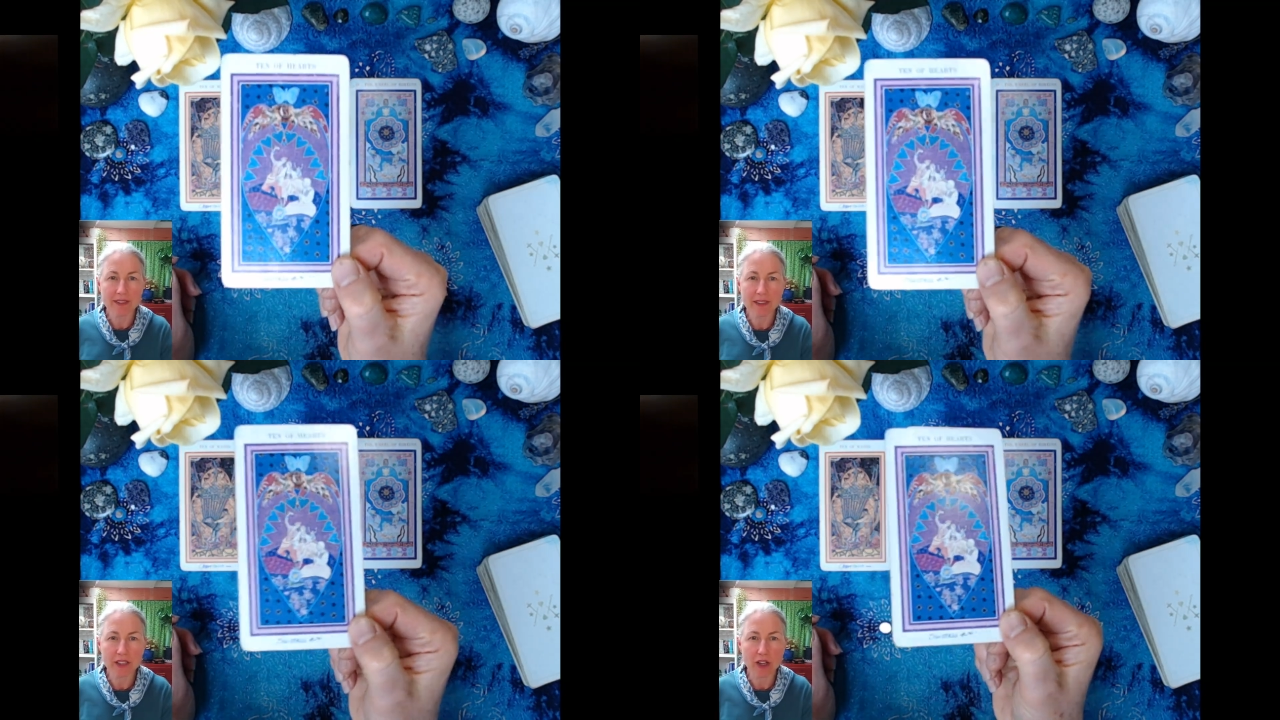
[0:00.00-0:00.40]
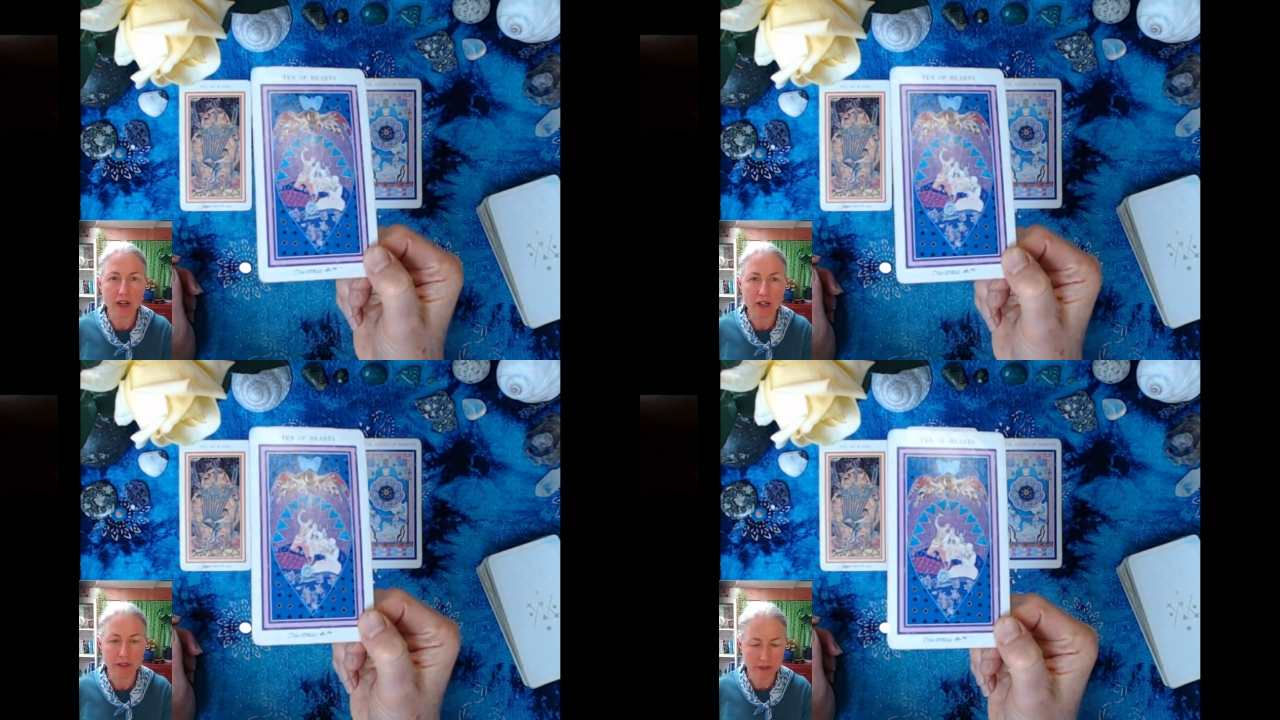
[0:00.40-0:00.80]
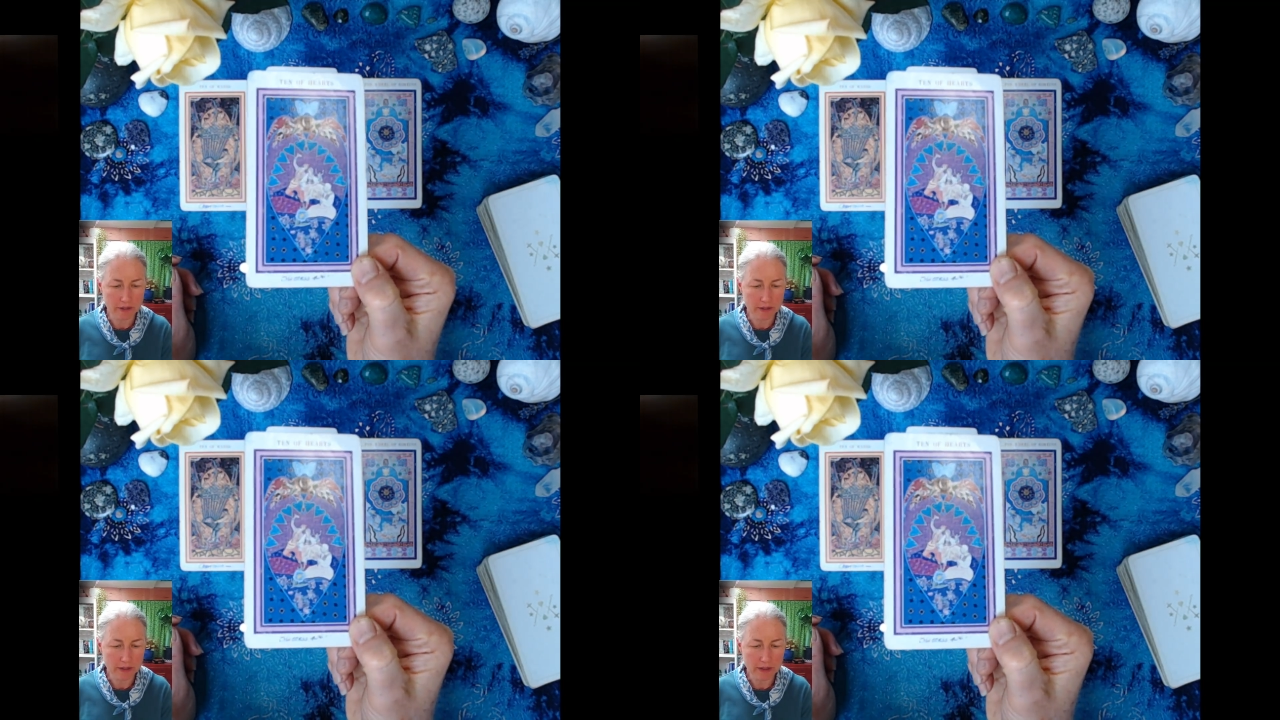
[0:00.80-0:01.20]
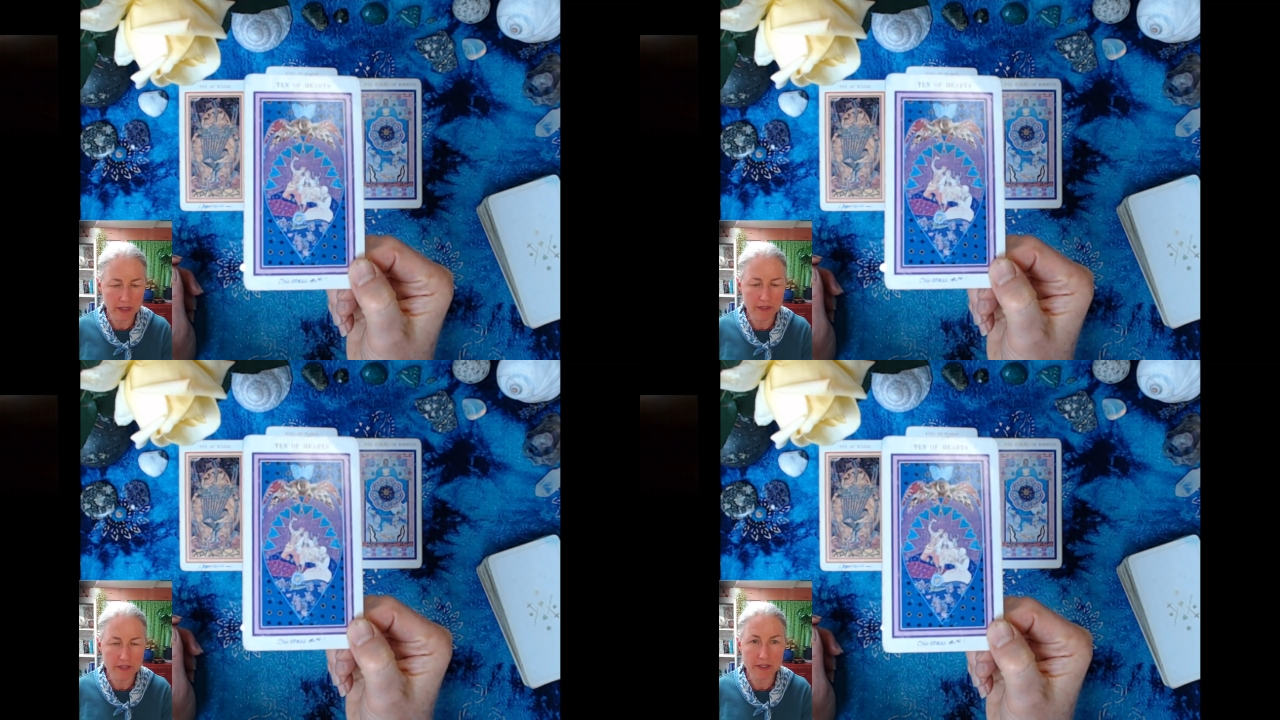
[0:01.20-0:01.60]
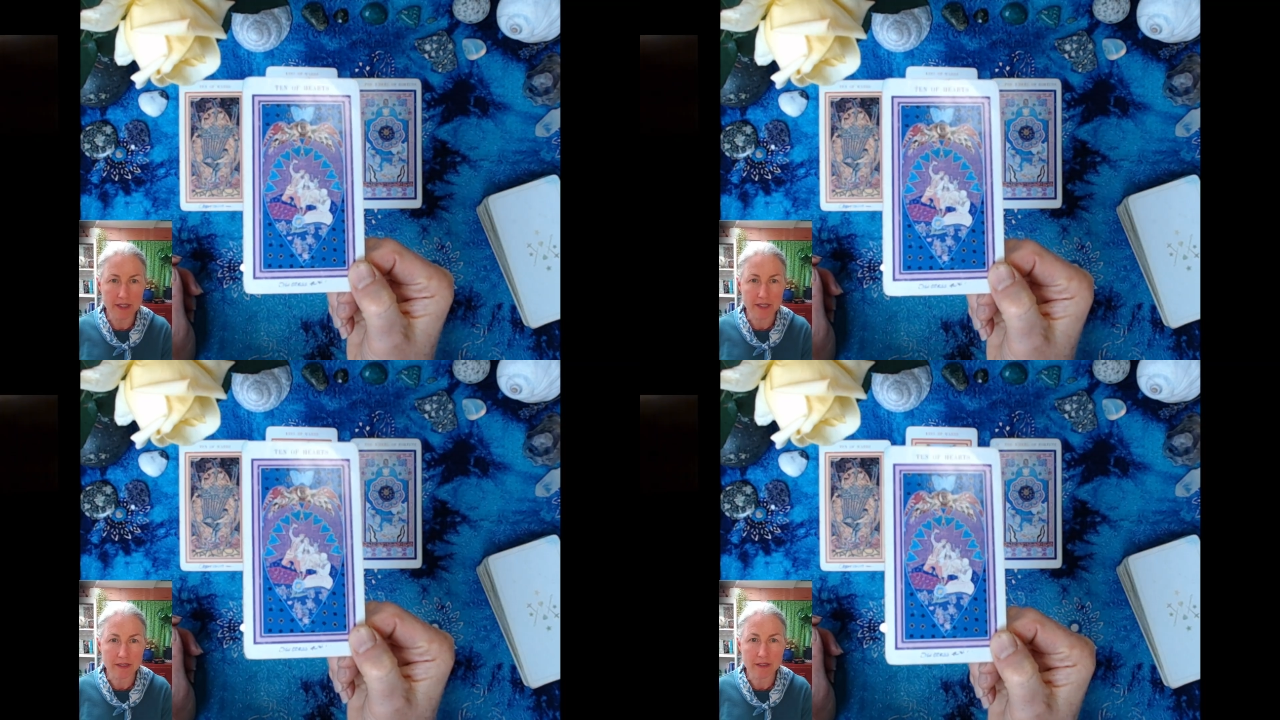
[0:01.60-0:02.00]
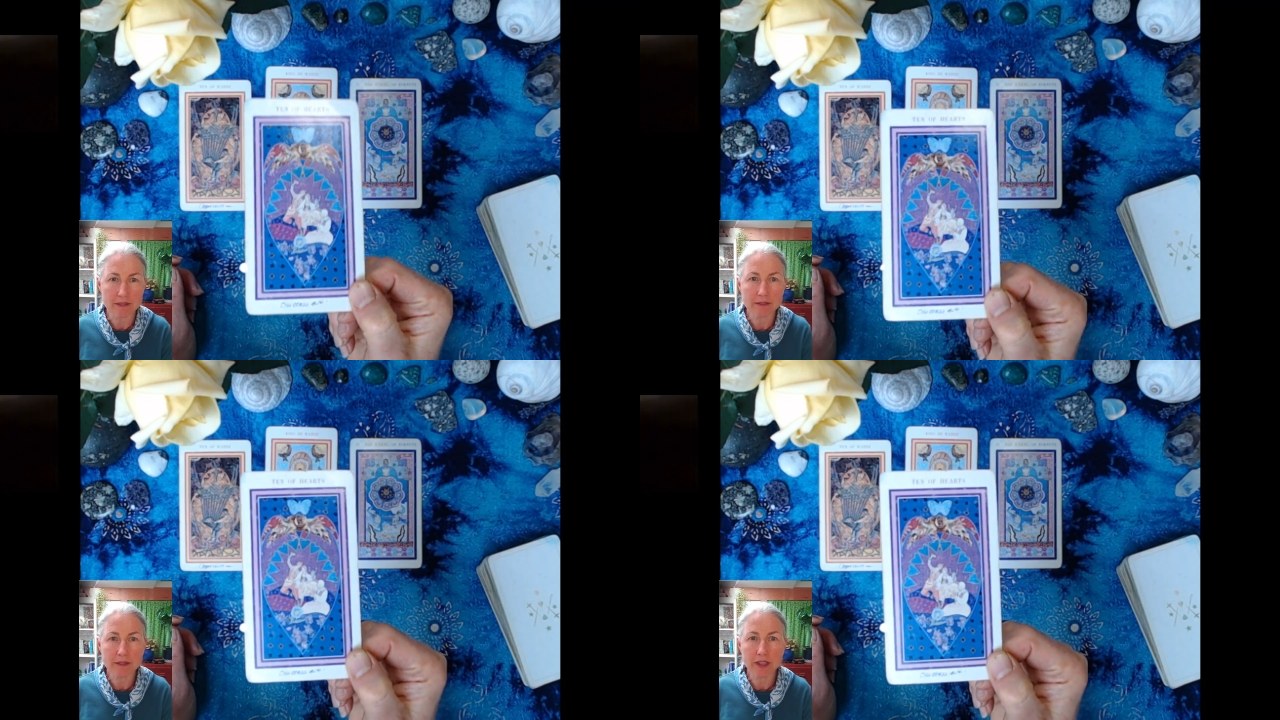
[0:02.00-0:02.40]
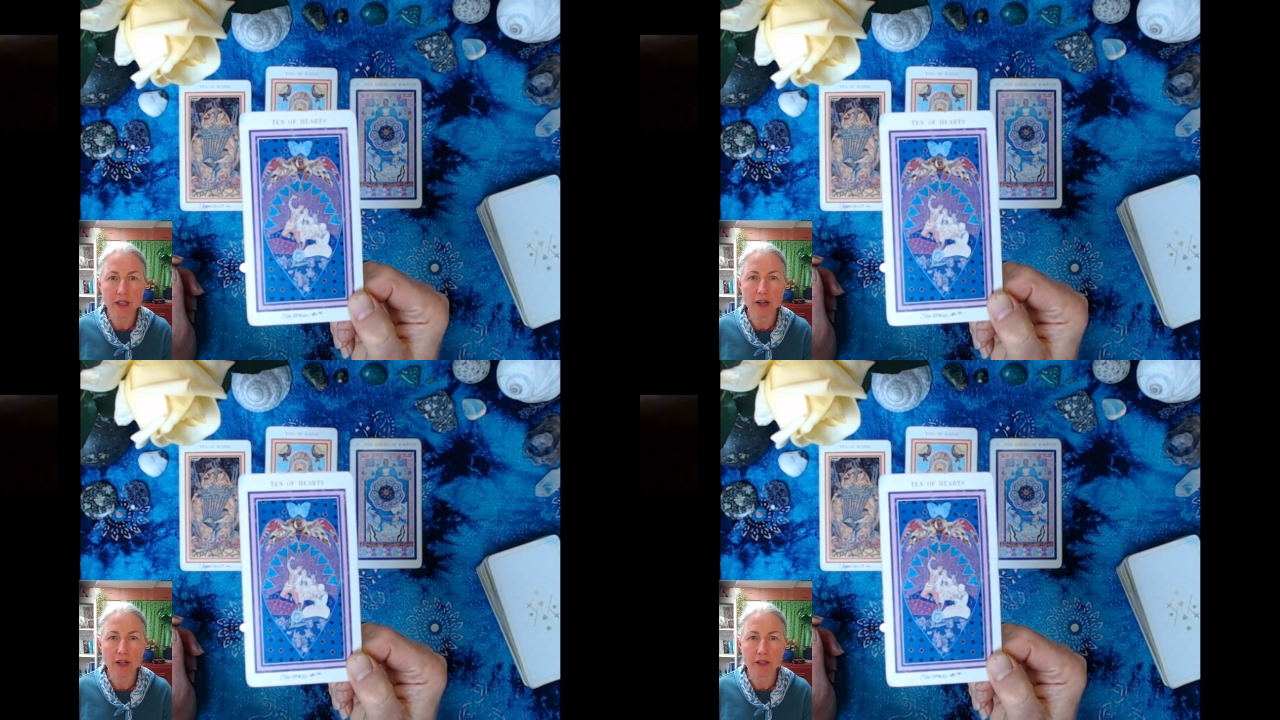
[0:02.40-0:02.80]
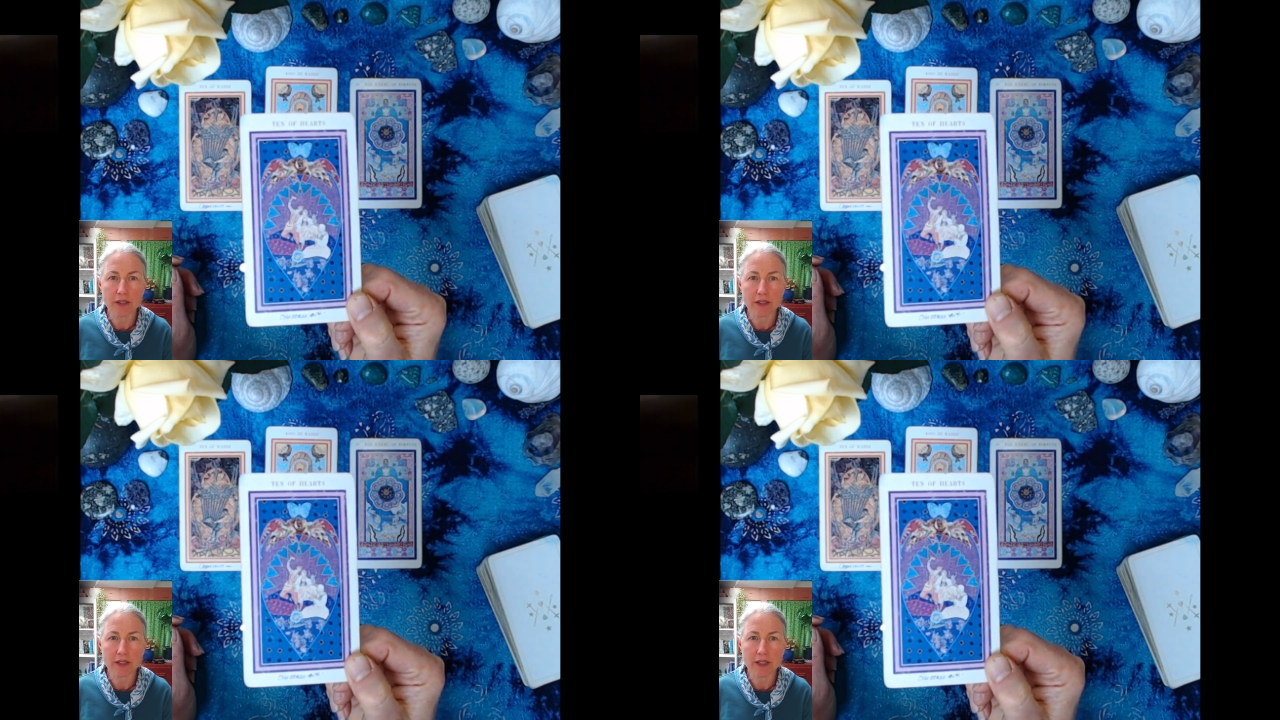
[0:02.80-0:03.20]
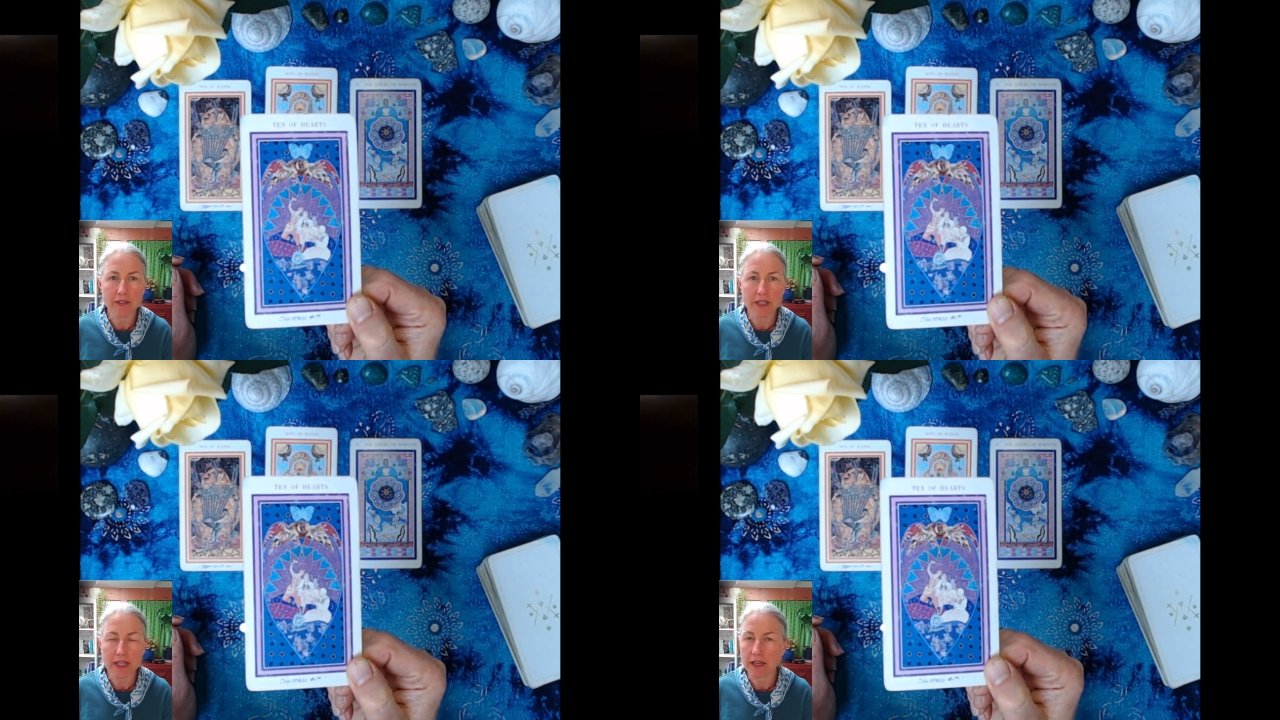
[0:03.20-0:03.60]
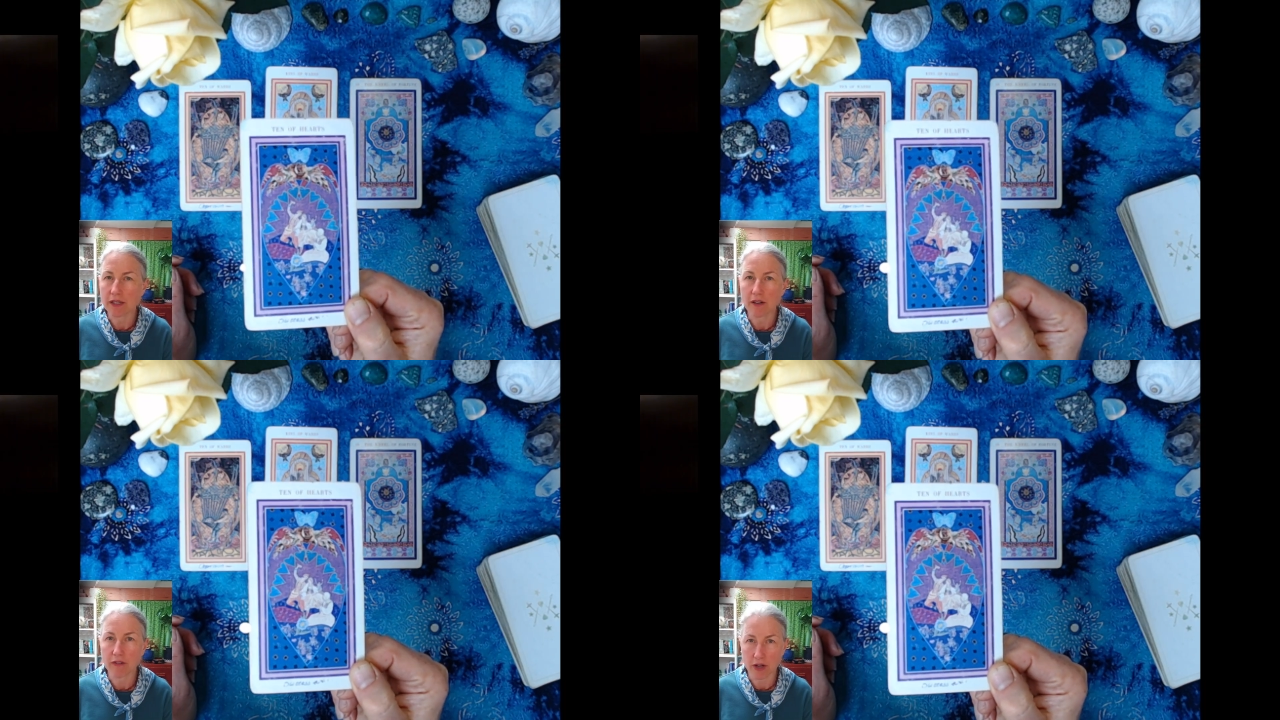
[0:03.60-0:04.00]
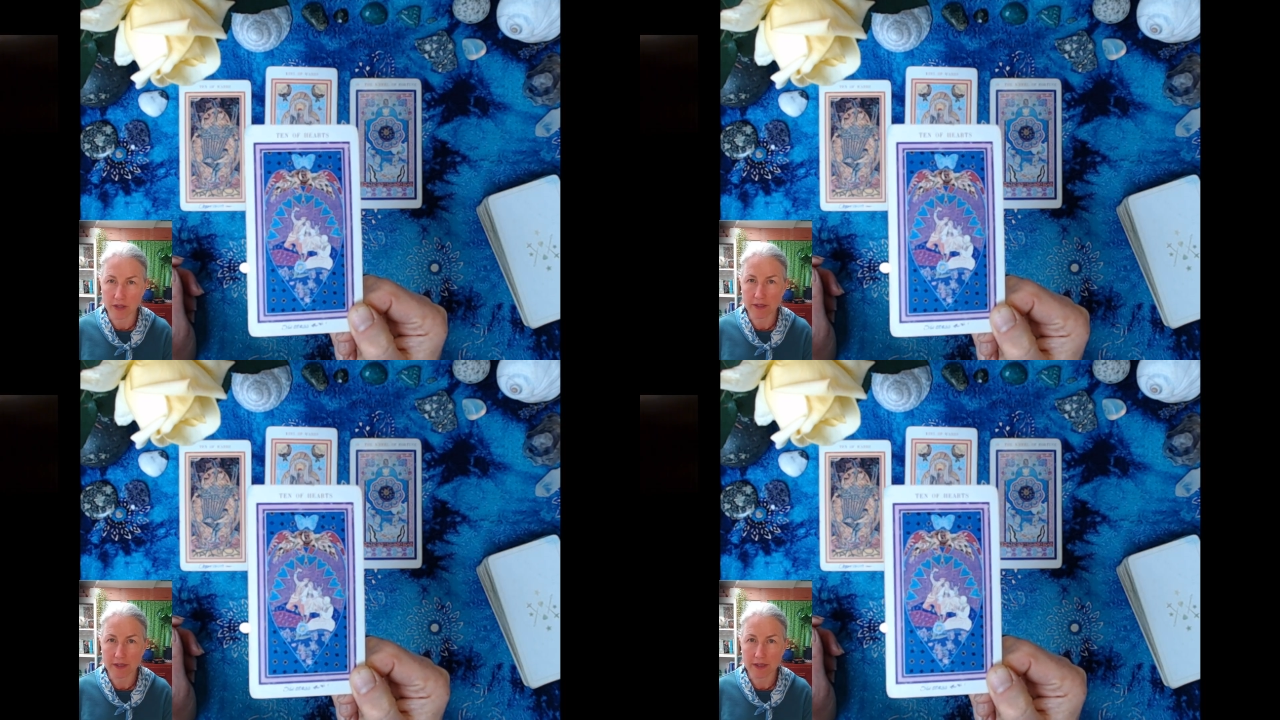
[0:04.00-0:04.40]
The card of success, the card of the 10 of hearts.